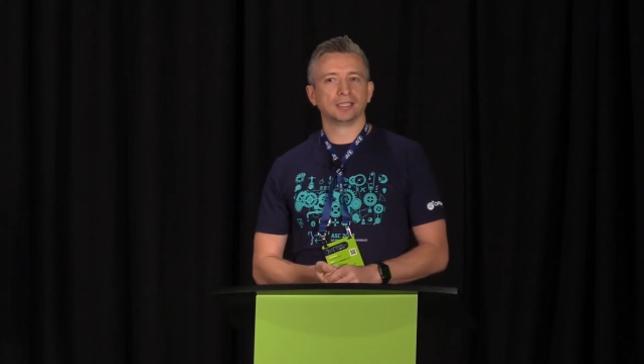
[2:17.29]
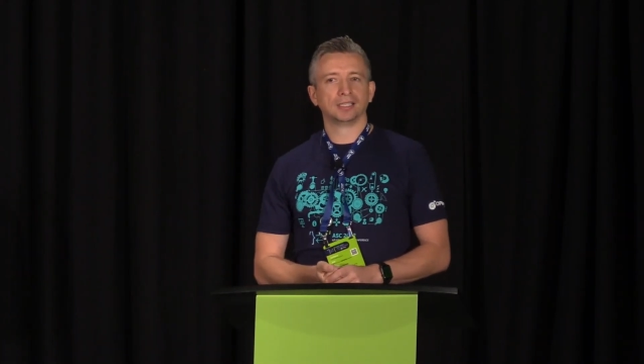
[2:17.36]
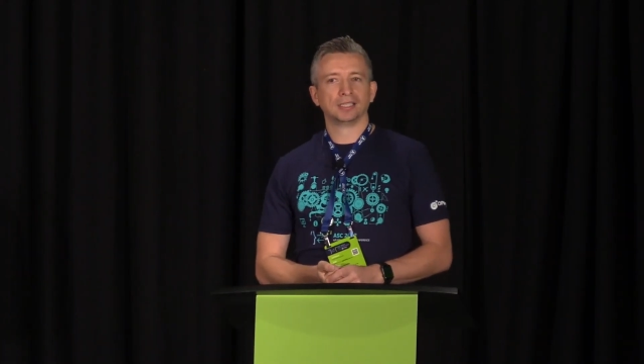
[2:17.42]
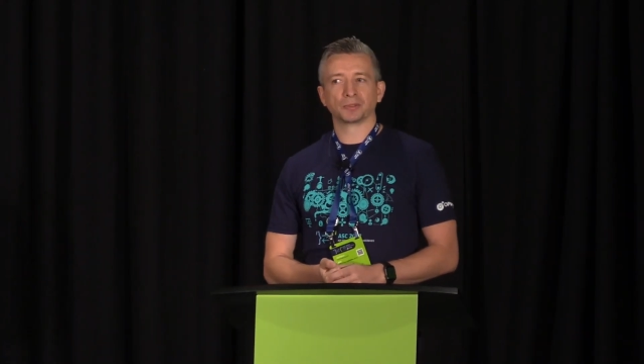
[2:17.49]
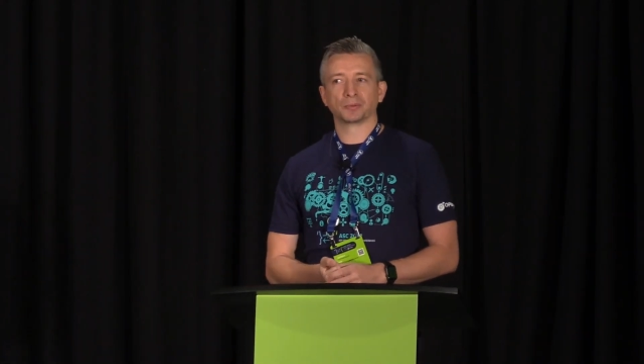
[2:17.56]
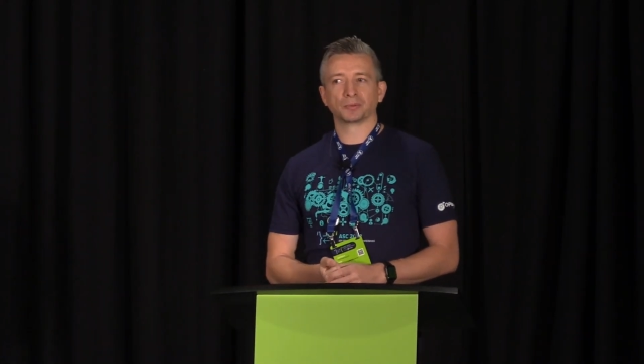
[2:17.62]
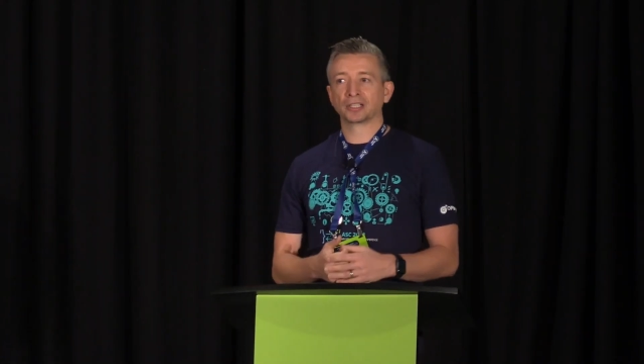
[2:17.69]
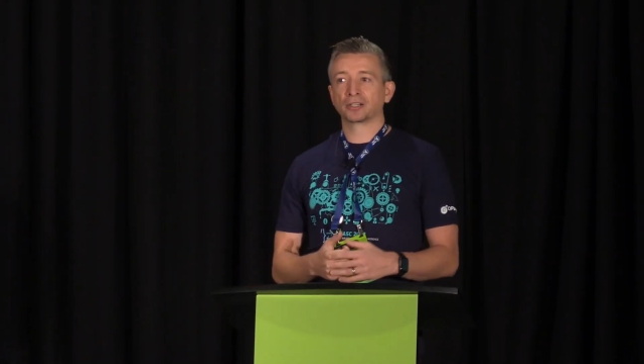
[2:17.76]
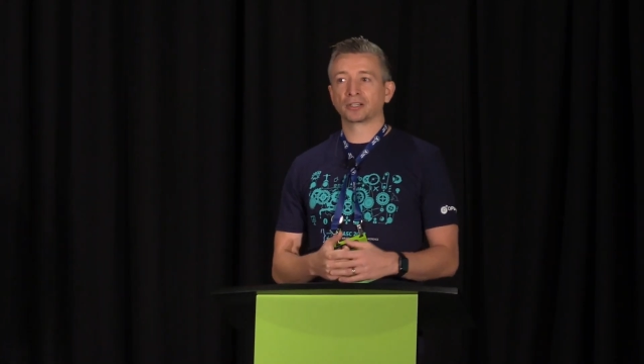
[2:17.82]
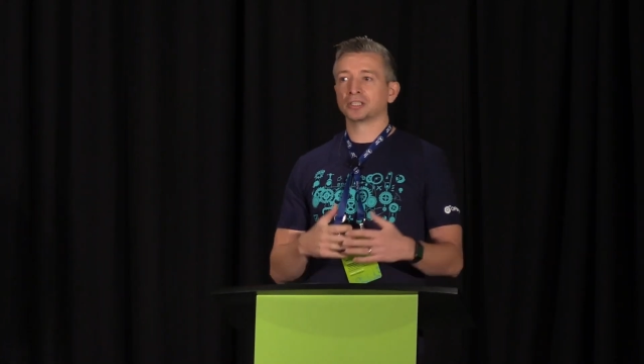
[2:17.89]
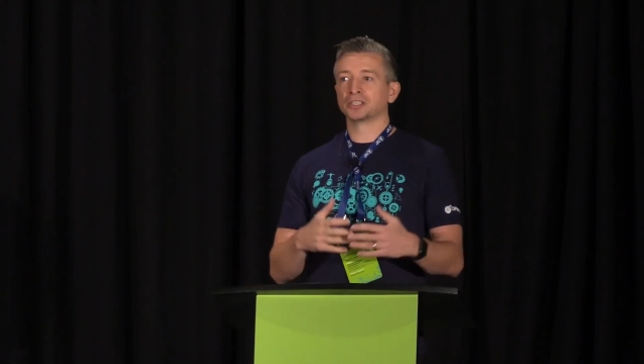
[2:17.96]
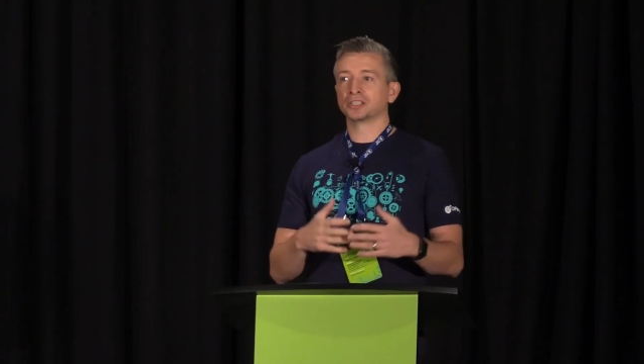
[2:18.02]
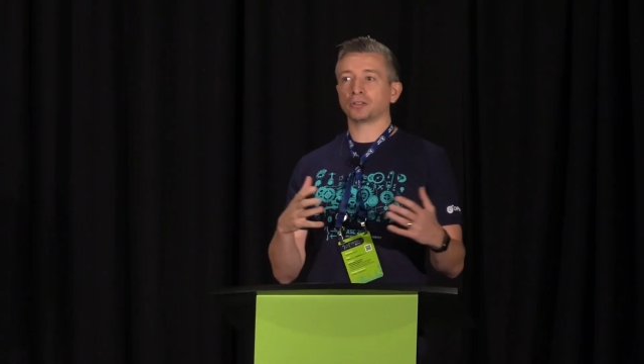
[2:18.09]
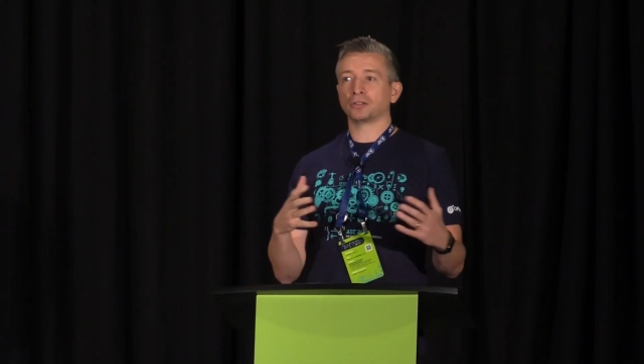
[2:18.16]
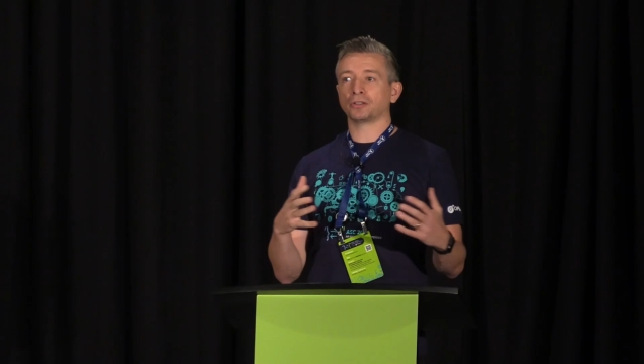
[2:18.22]
So I
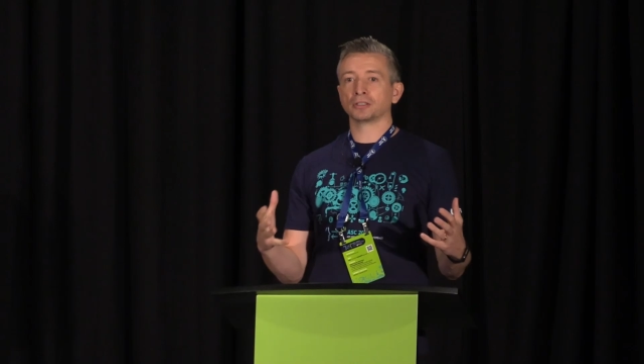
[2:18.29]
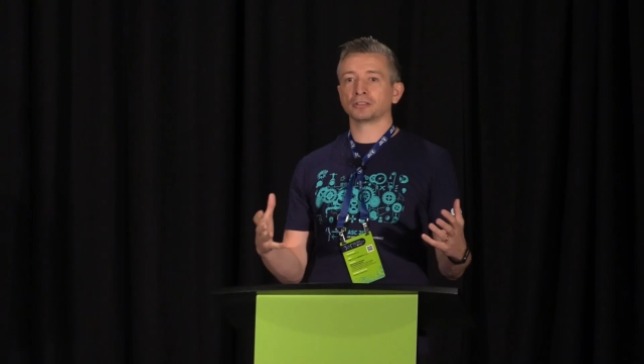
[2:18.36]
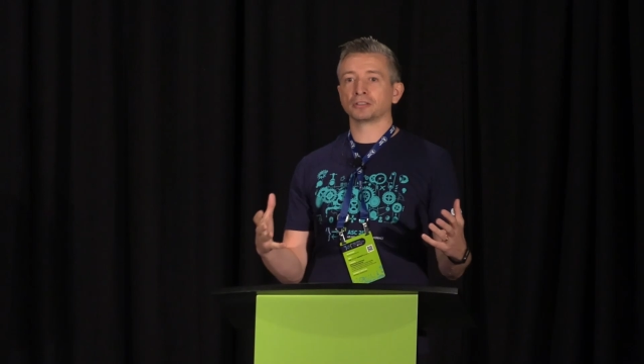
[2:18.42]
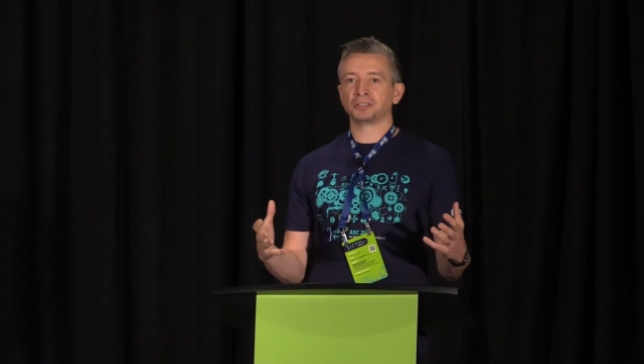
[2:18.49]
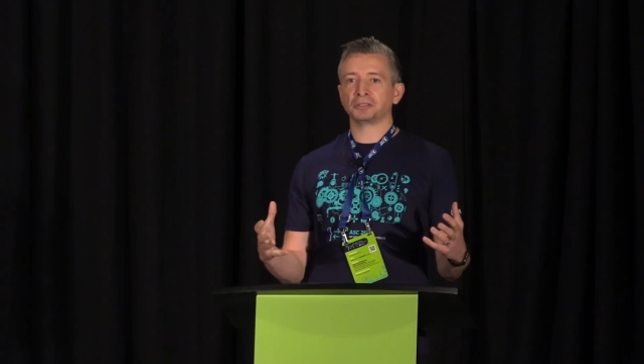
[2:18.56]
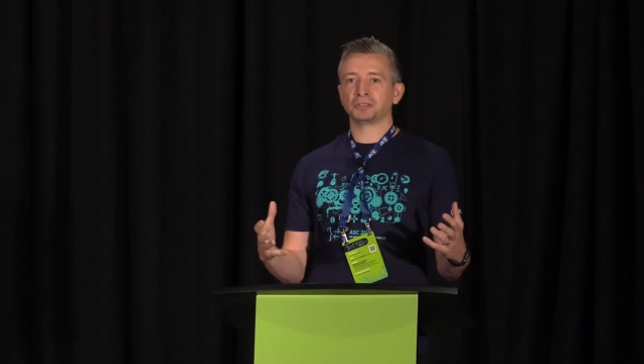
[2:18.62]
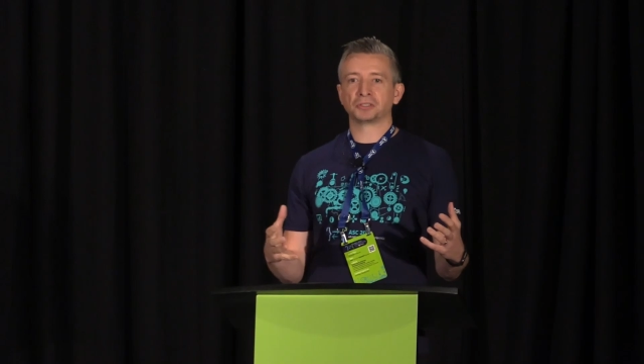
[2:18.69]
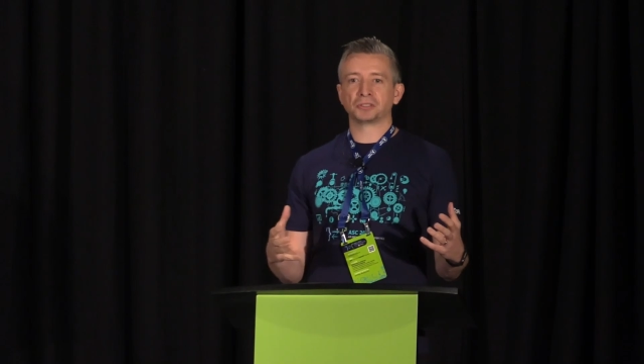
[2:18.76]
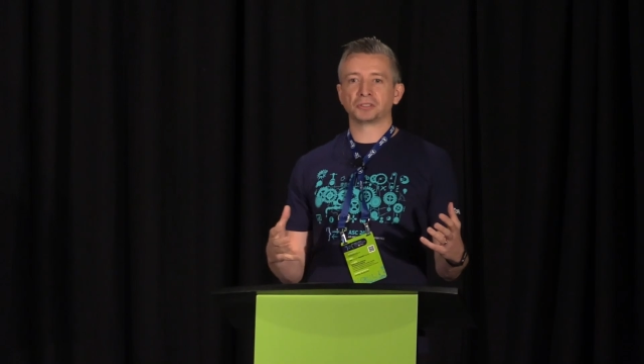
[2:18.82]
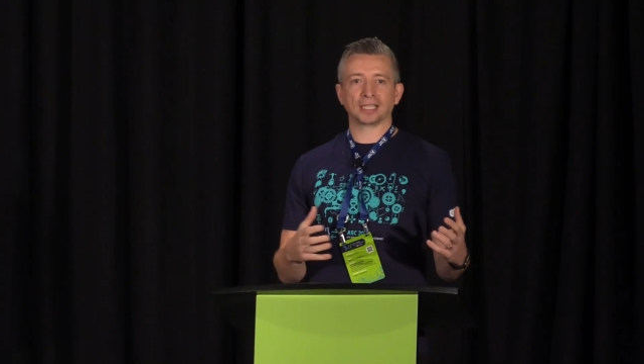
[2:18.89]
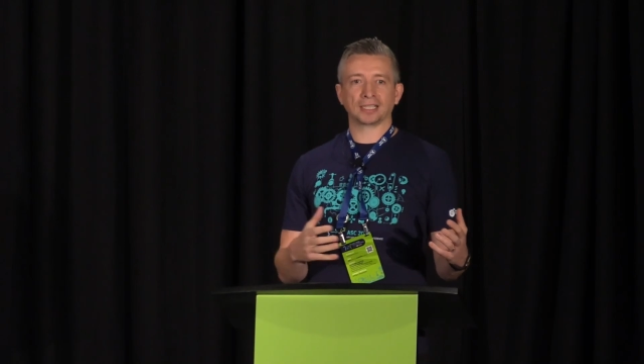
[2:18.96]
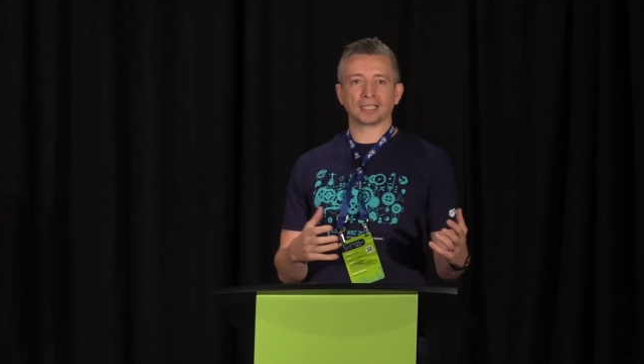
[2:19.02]
encourage all of you to take